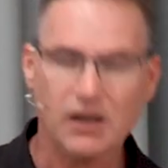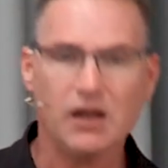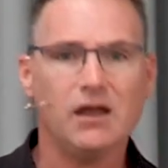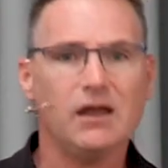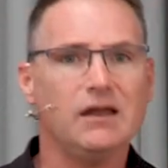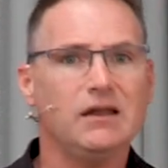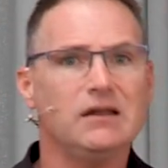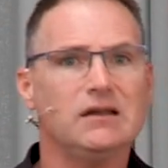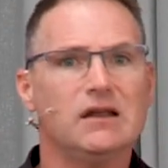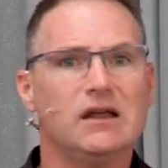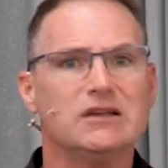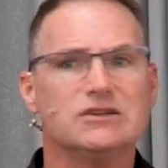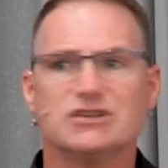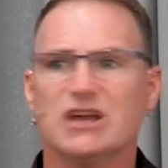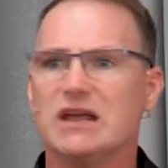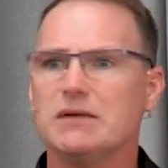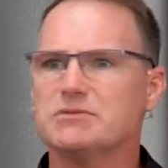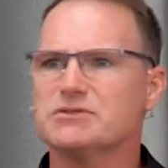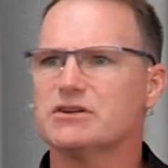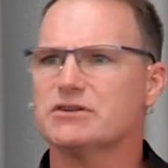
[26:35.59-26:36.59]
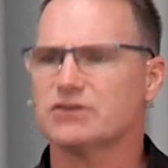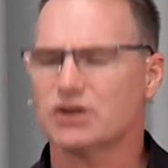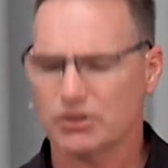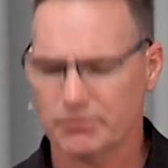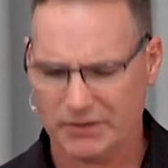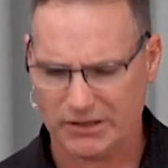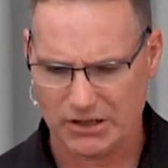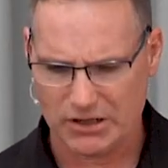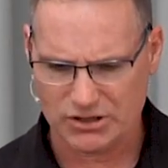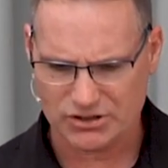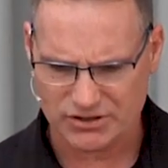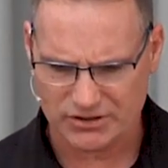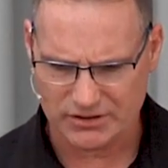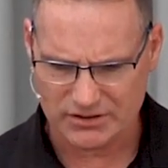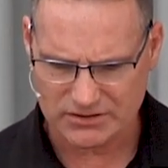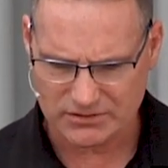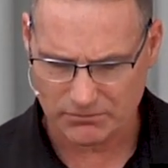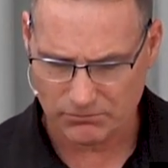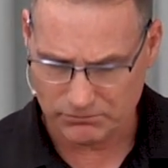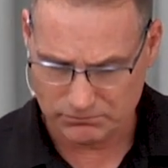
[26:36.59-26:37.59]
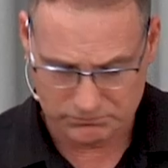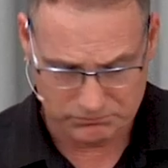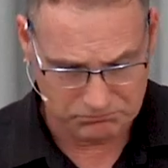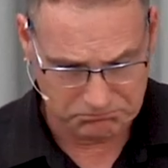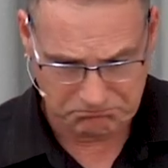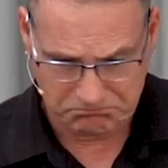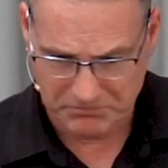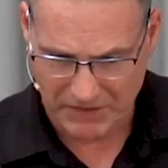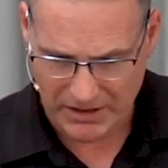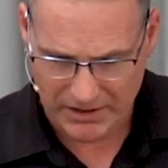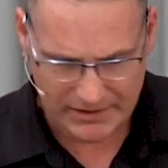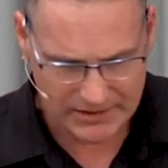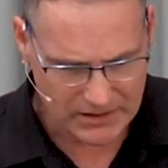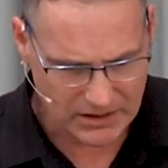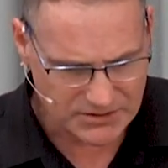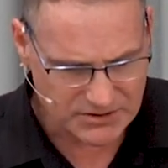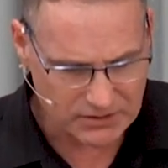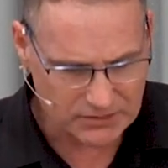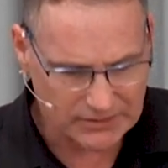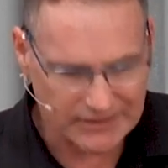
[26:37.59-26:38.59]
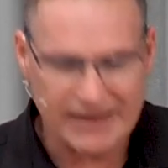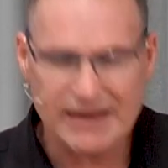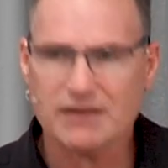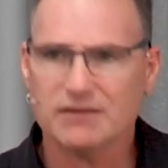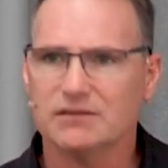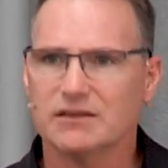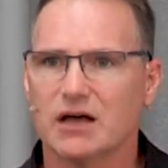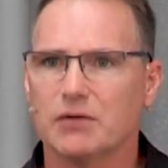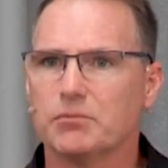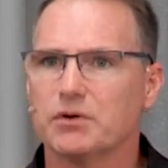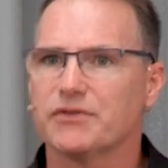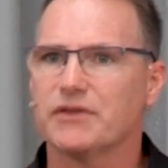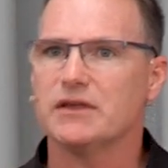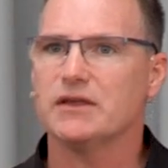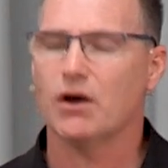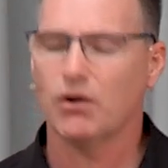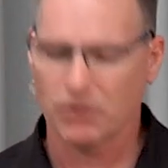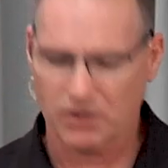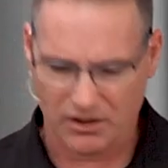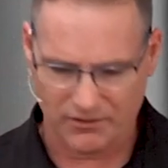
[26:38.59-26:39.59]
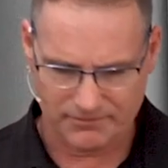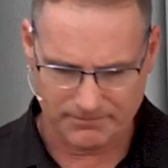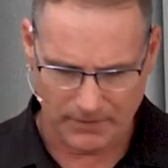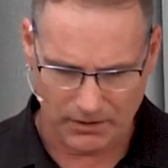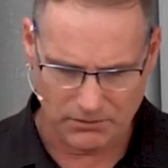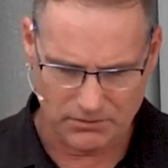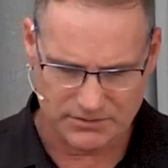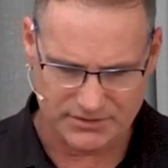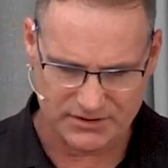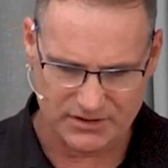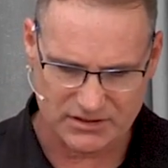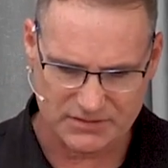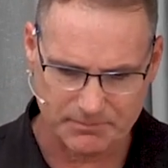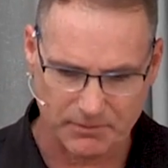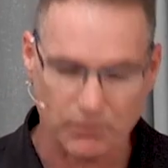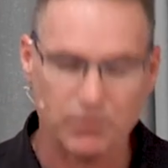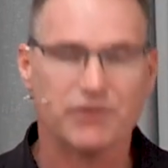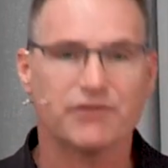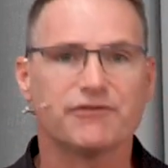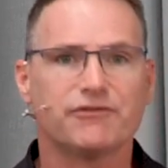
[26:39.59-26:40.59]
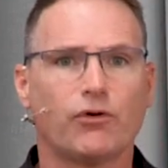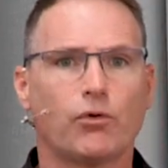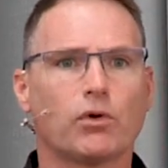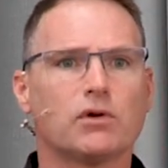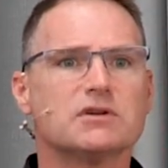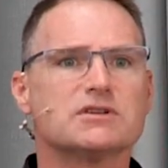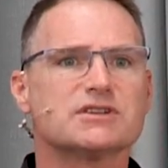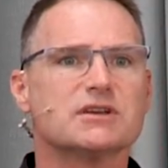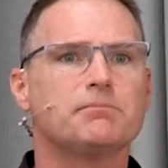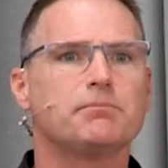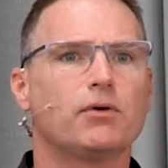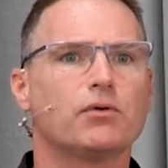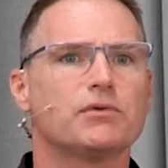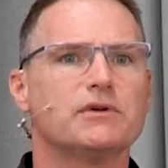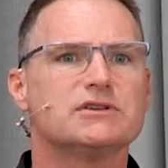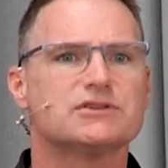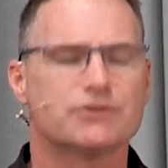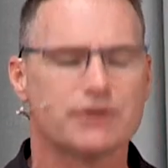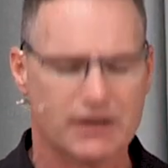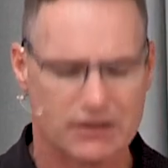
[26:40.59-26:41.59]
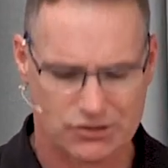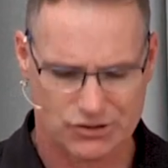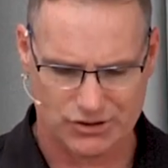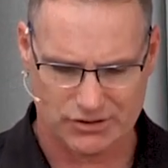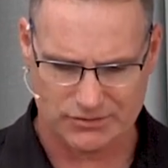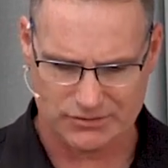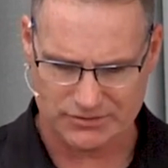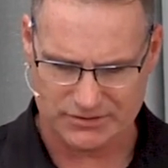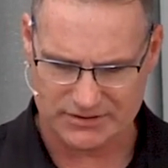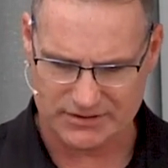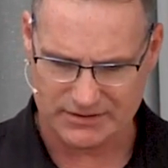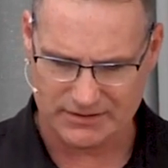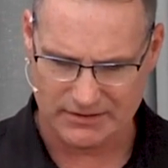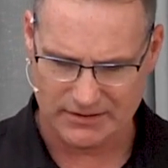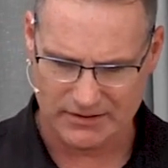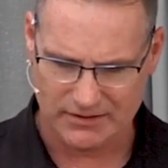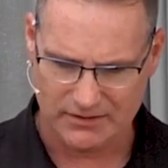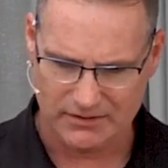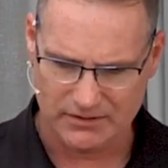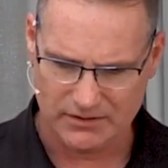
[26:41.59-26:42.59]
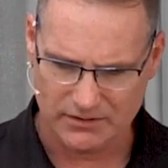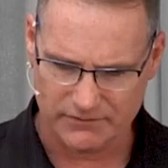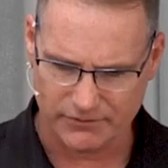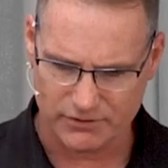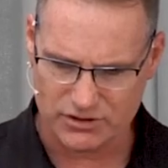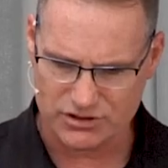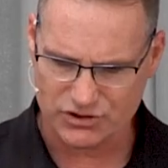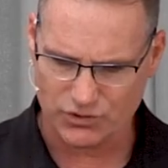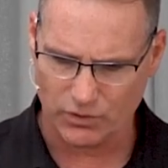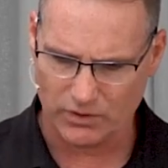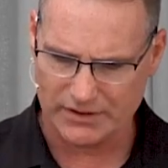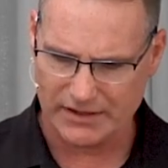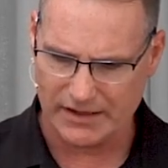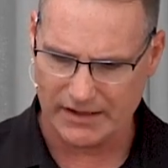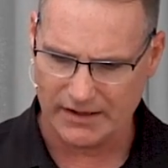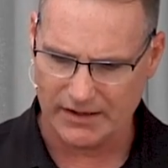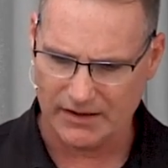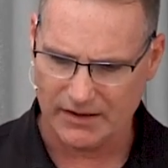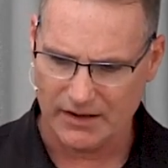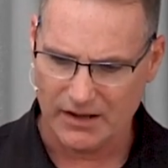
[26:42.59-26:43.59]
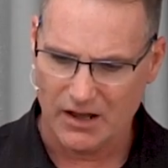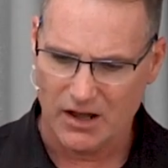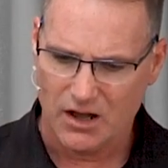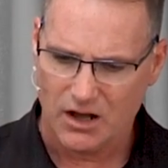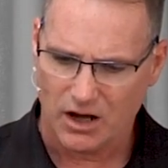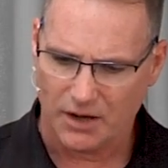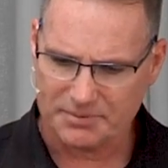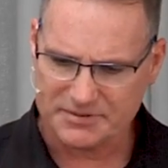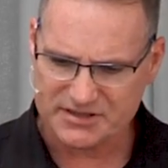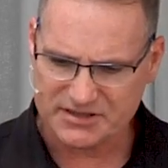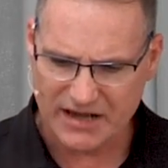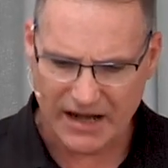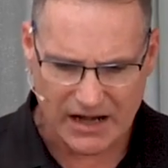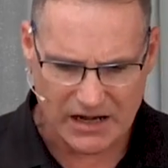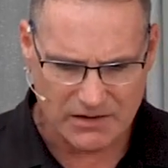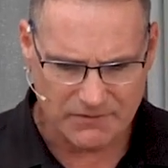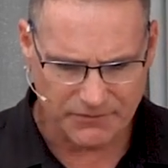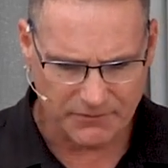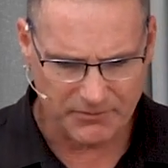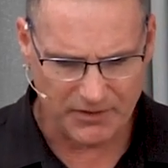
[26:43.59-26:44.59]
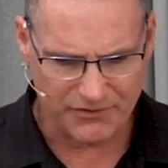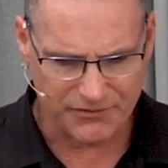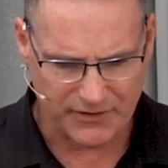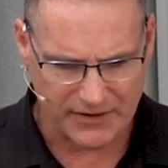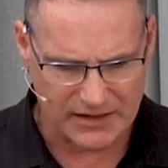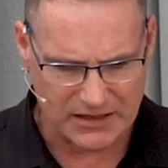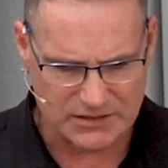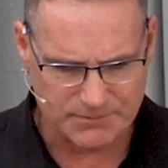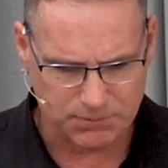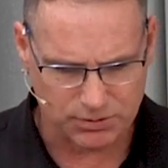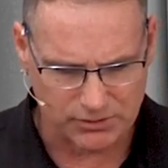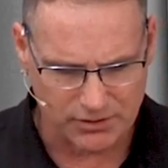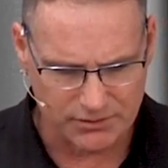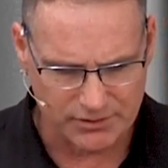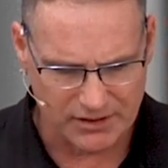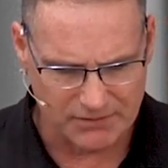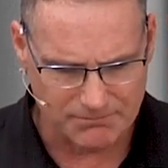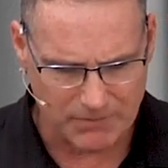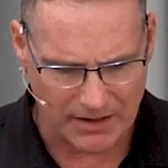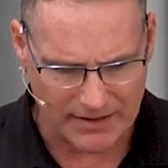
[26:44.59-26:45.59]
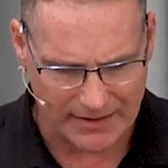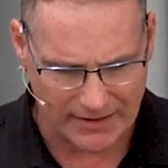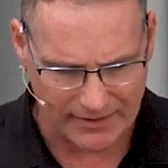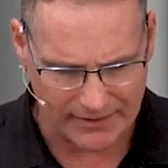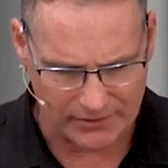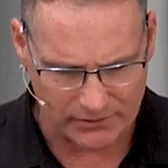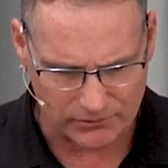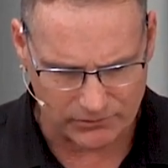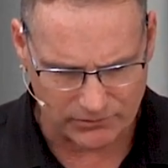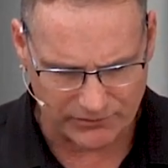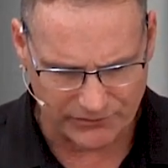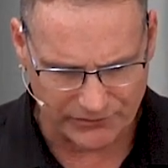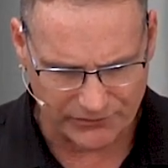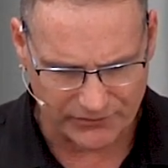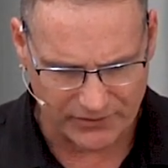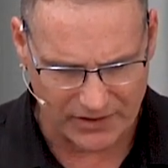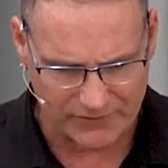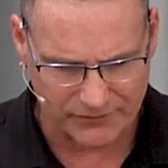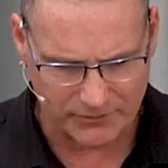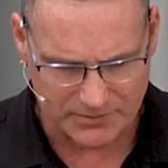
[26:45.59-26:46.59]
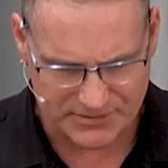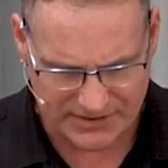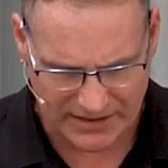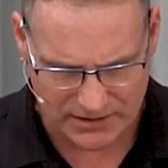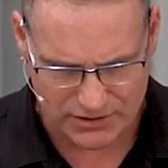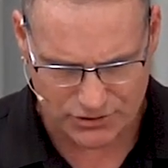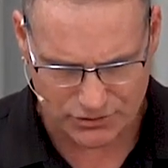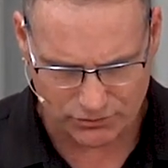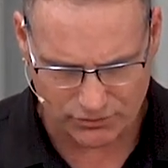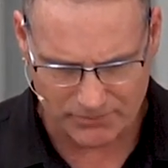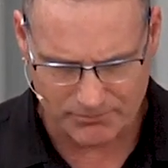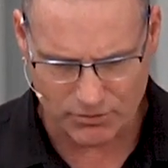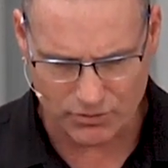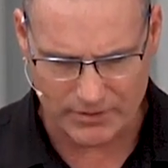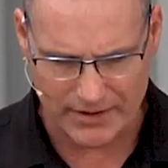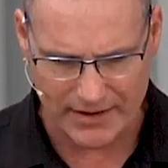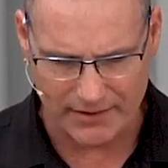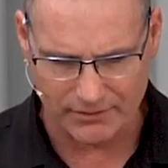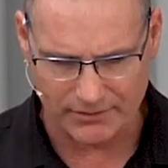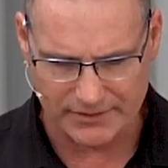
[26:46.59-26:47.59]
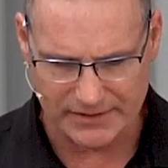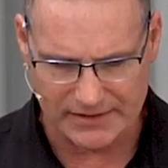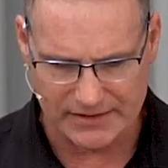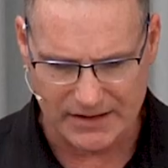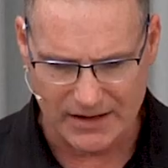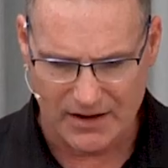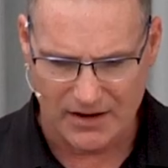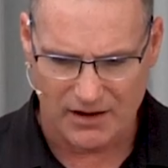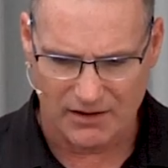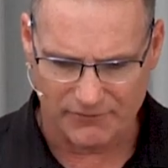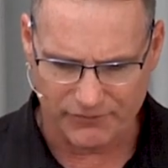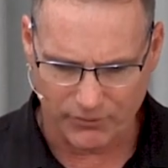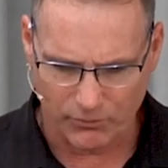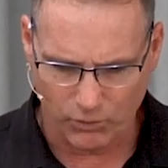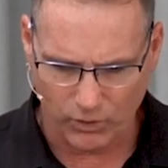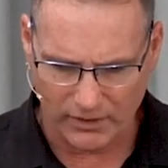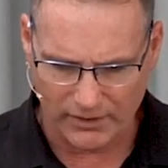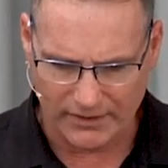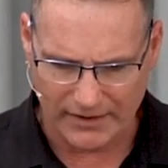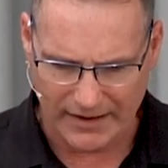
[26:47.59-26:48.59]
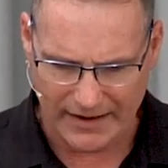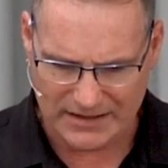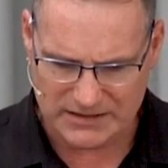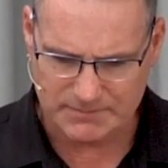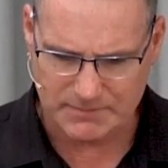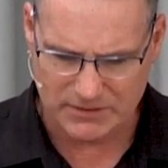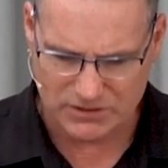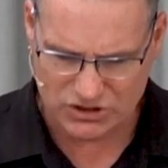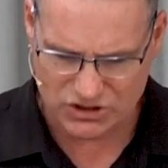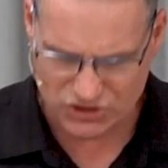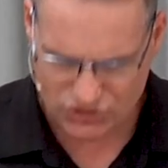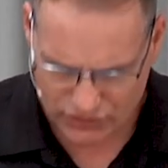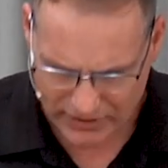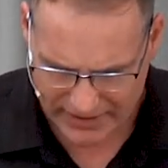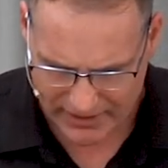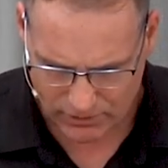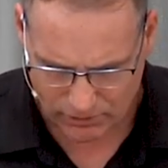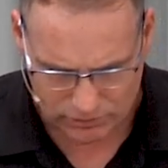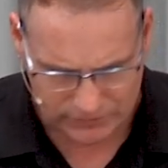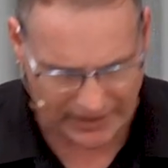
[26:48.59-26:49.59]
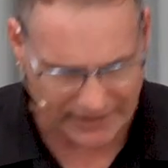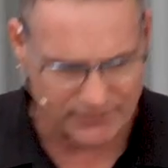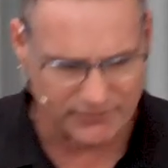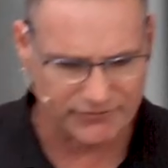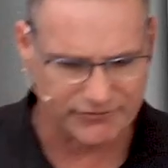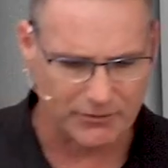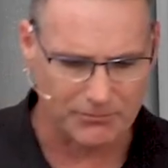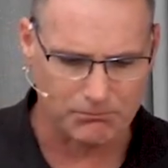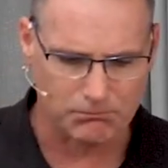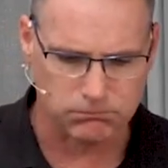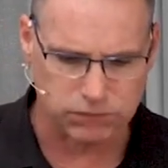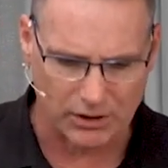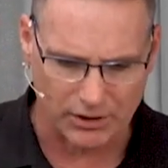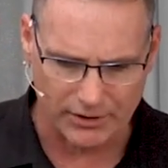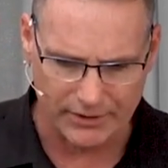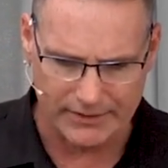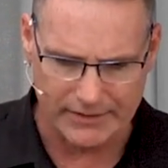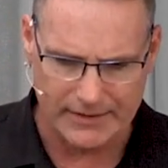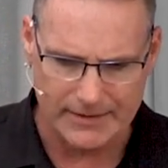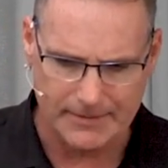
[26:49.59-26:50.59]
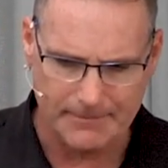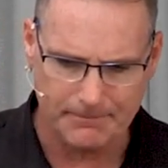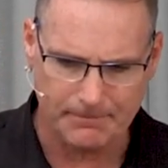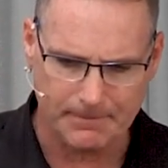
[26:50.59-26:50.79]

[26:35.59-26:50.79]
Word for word: And, and James' determination is he doesn't laden them with the yoke of Moses, but with four simple restrictions. In verse 20, Abstain from the things polluted by idols, and from sexual immorality, and from what has been strangled, and from blood.